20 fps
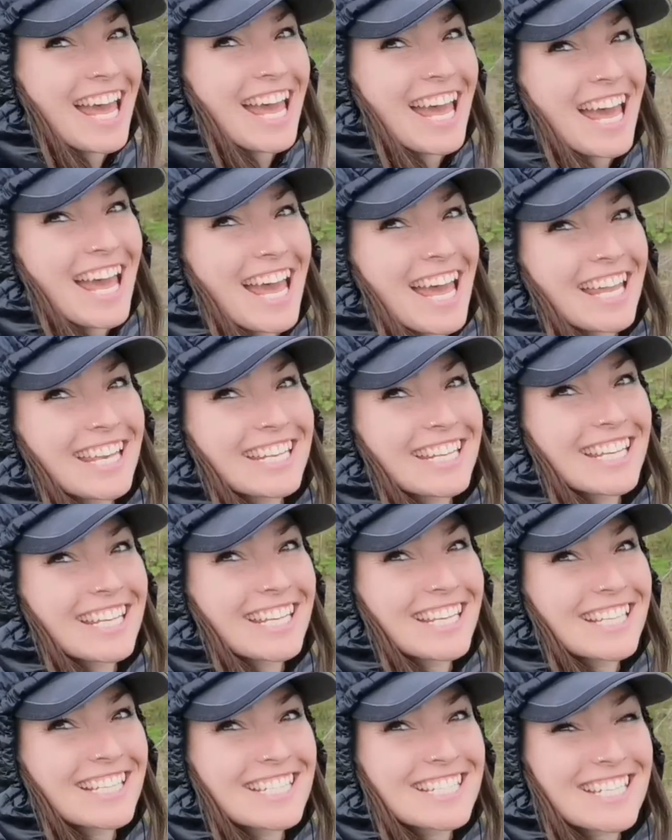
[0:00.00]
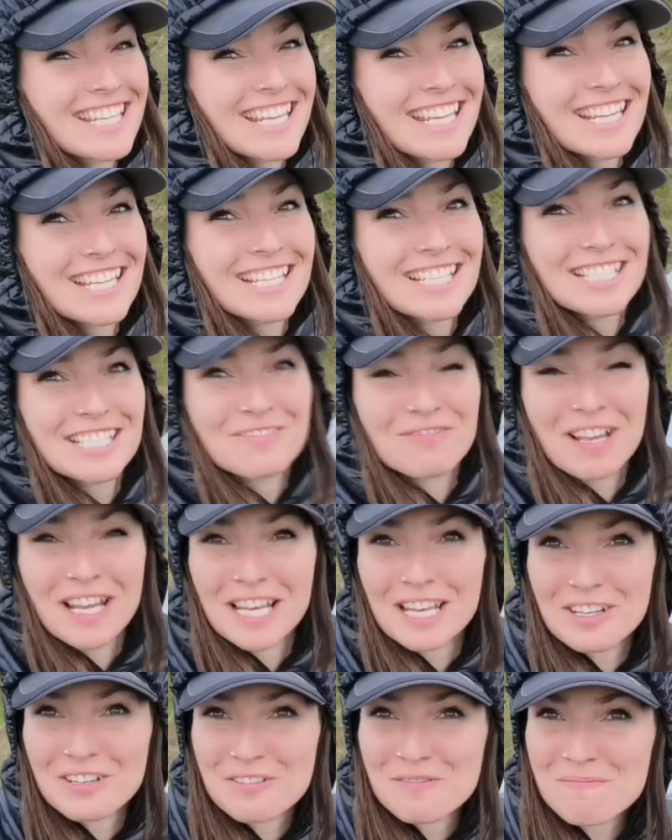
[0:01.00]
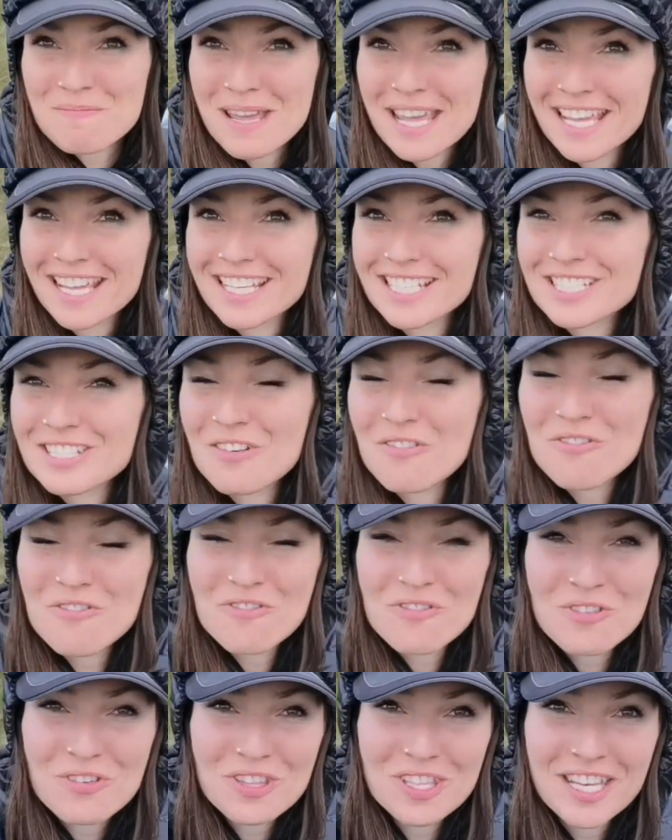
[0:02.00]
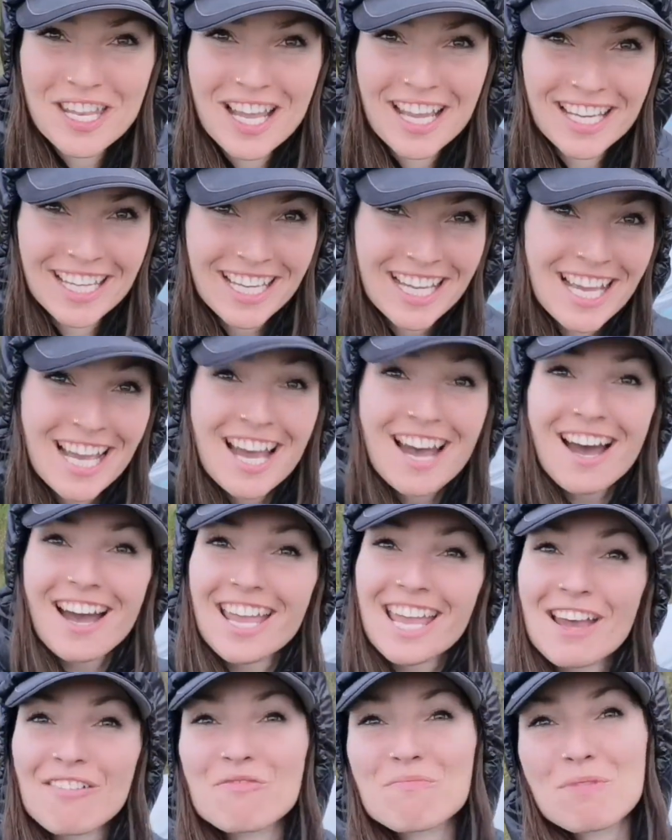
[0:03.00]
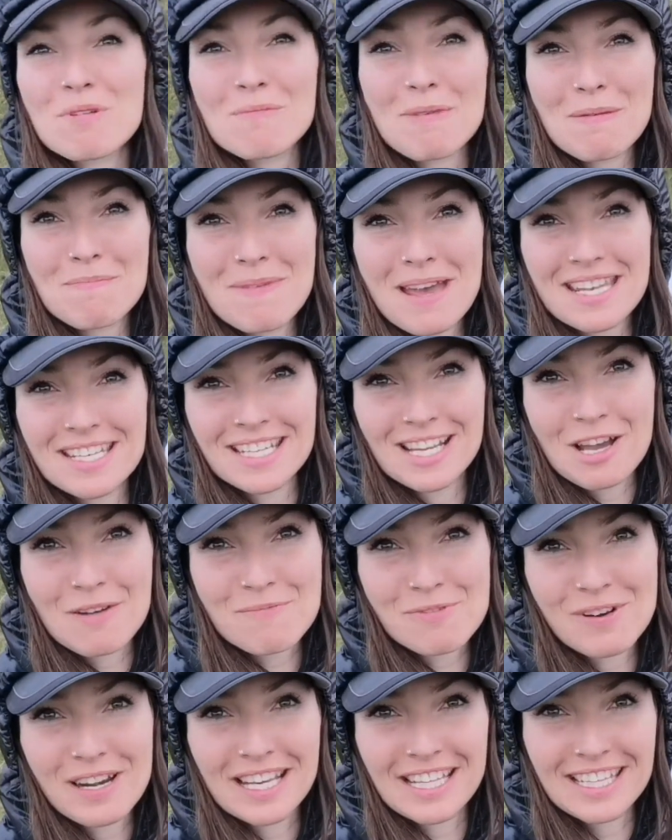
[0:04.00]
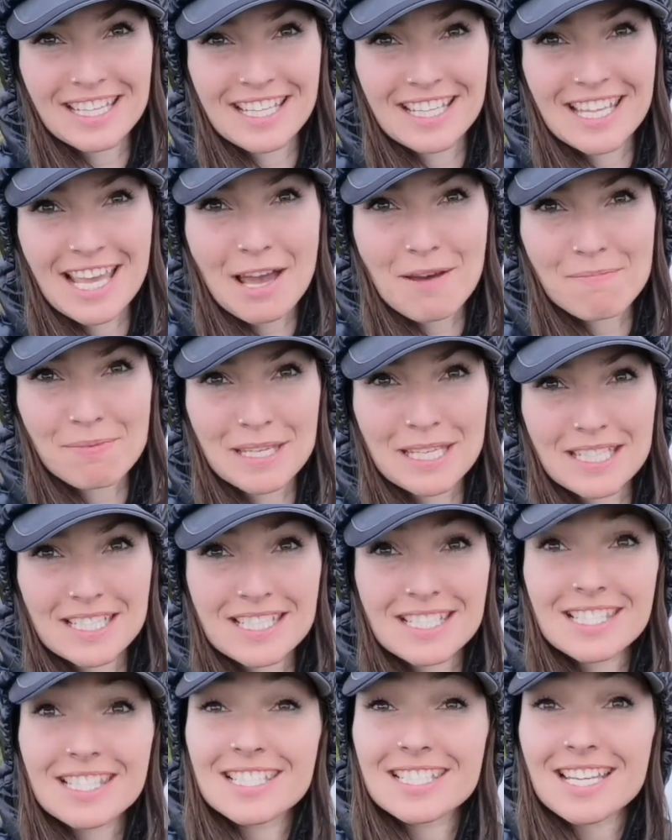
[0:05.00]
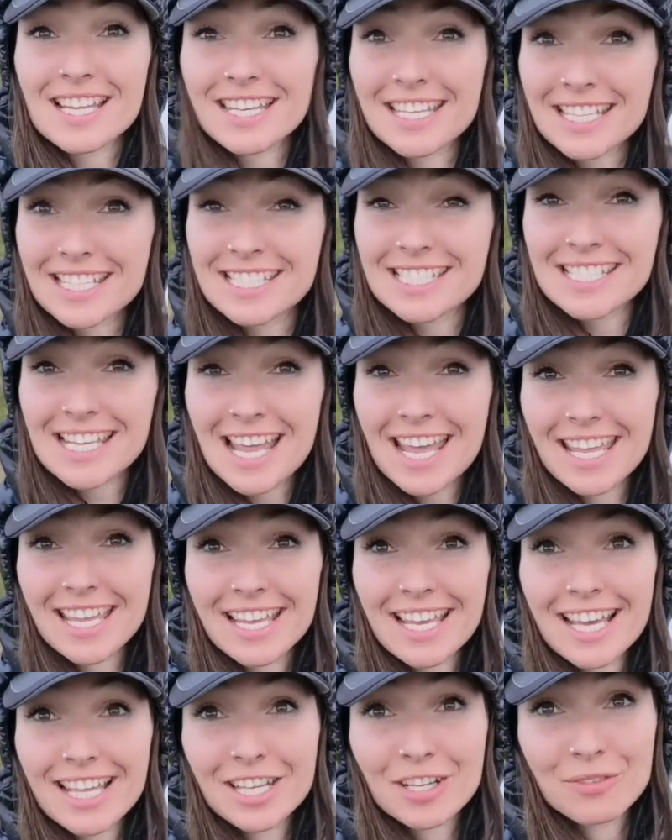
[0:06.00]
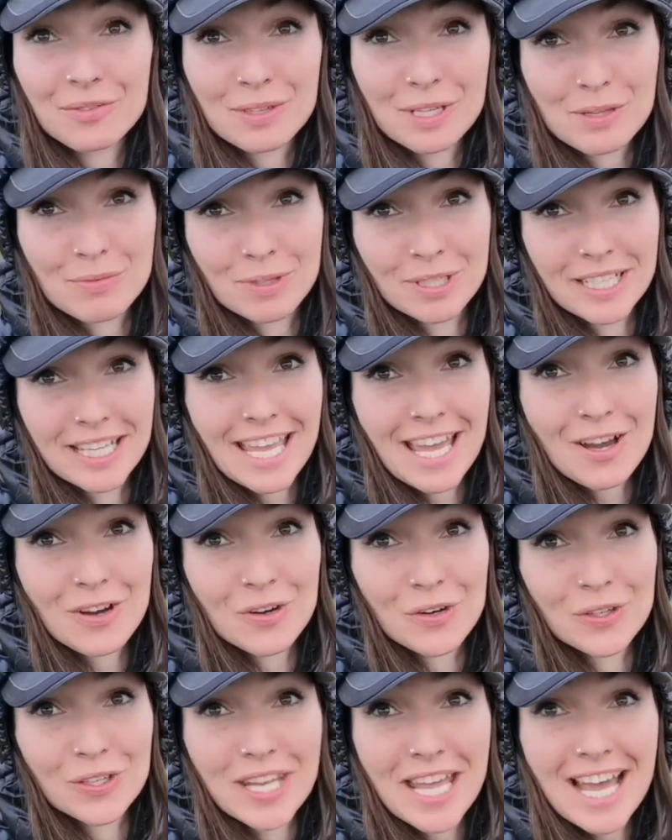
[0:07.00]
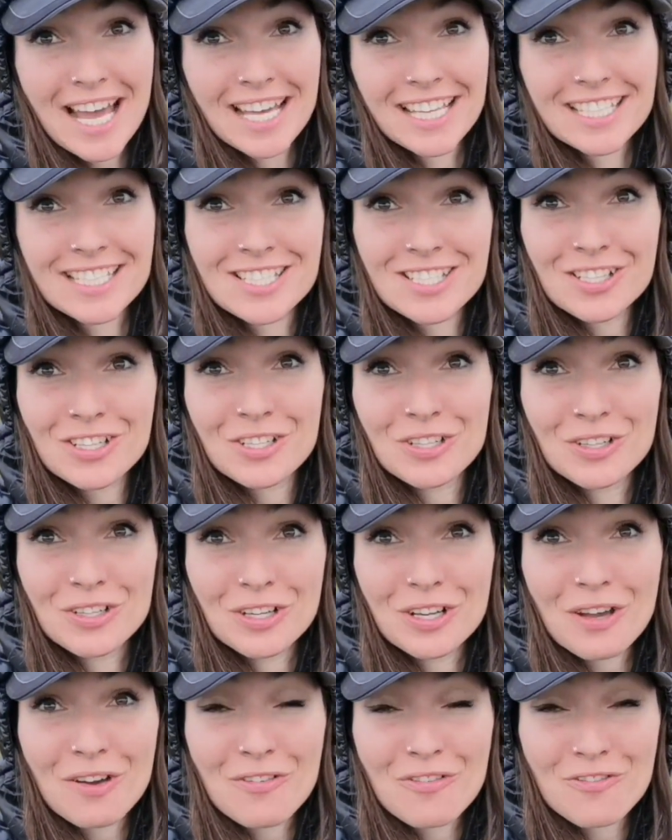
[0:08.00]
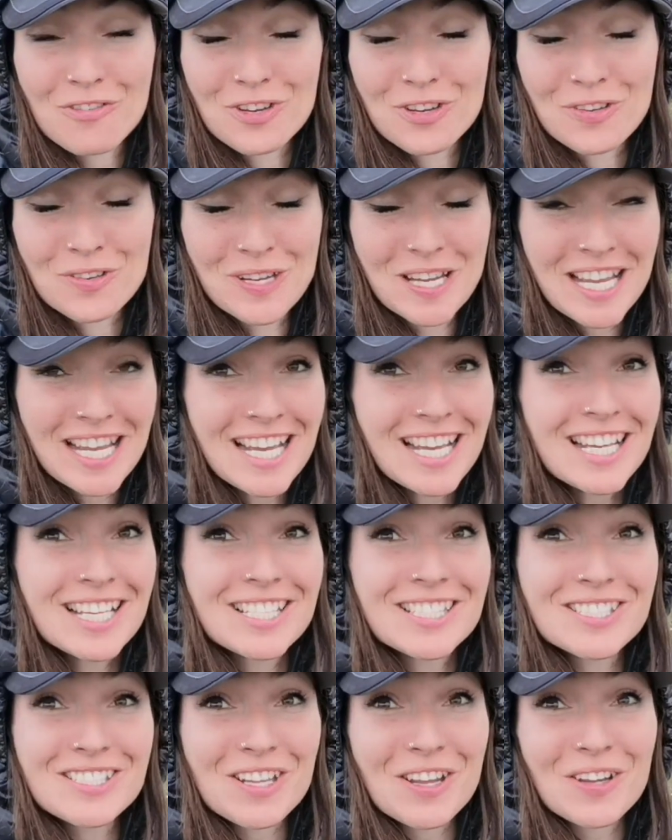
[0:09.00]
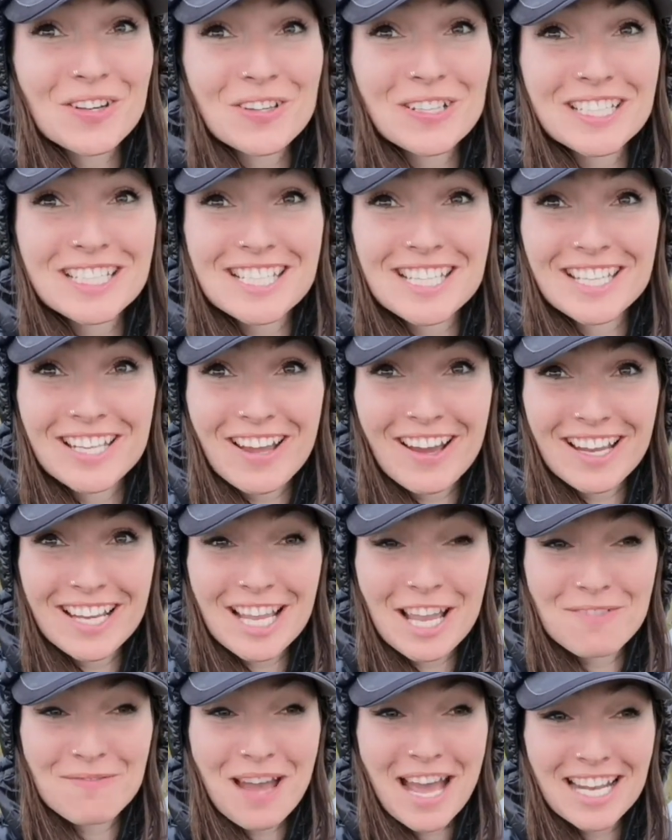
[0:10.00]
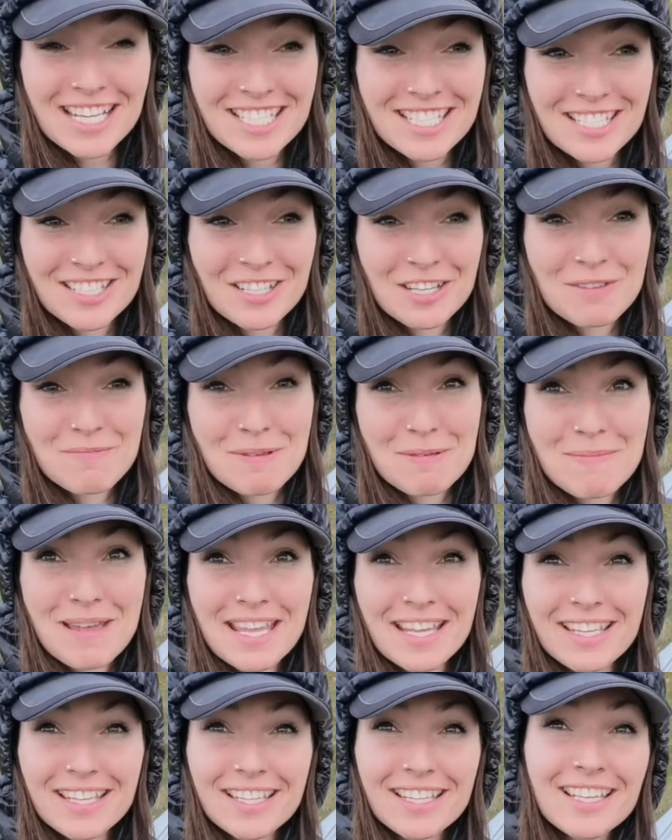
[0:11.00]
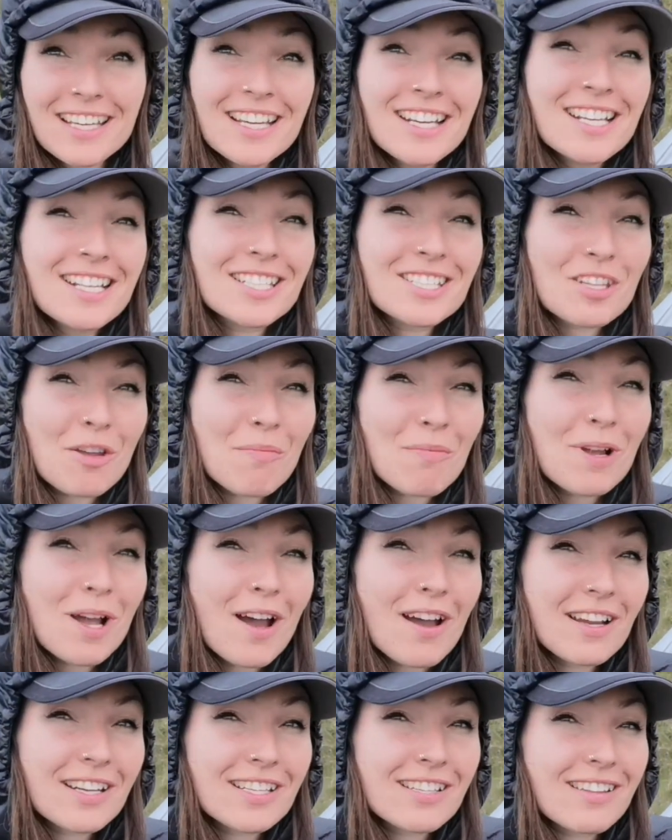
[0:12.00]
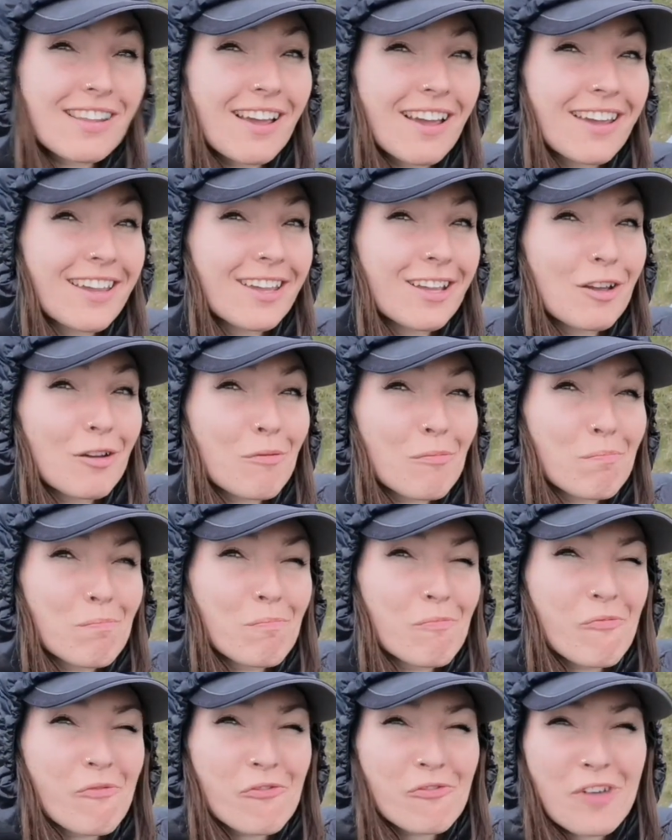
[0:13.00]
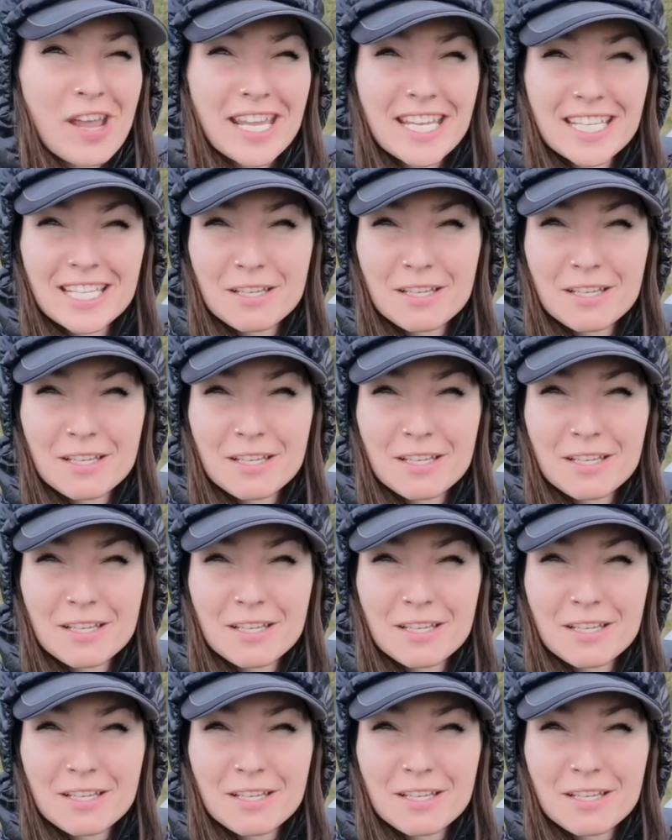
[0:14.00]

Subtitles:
And here she is, my little pitch for the night. I haven't put my bedding up or anything yet because the sun is setting and I really want to get on and cook food. So tonight I'm actually going to be making some kind of like fake